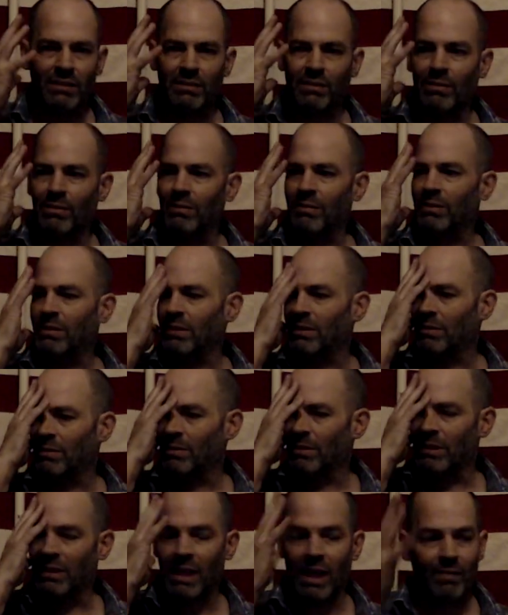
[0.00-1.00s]

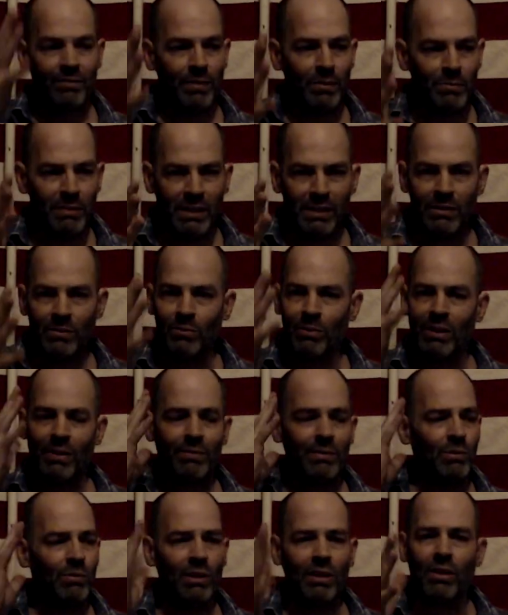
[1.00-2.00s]
the government, whatever
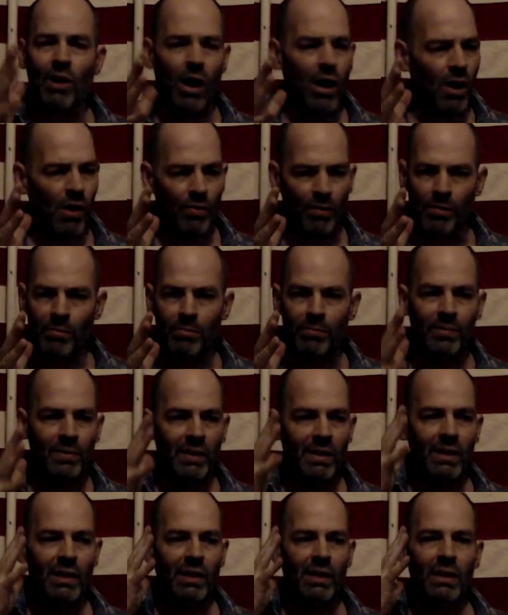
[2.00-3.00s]
you want to call them,
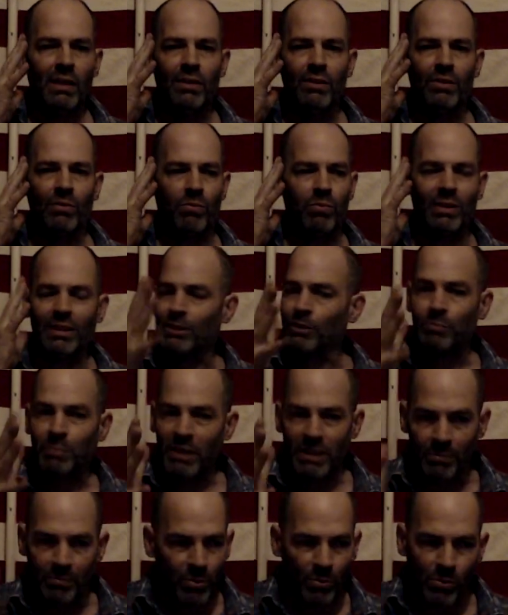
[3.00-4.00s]
the rich
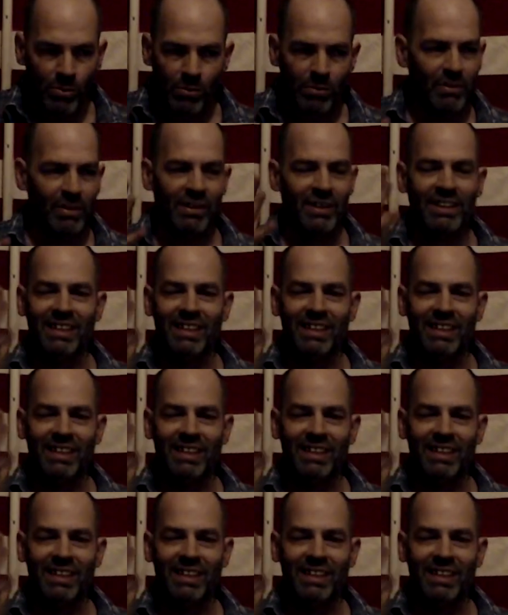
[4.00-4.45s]
people,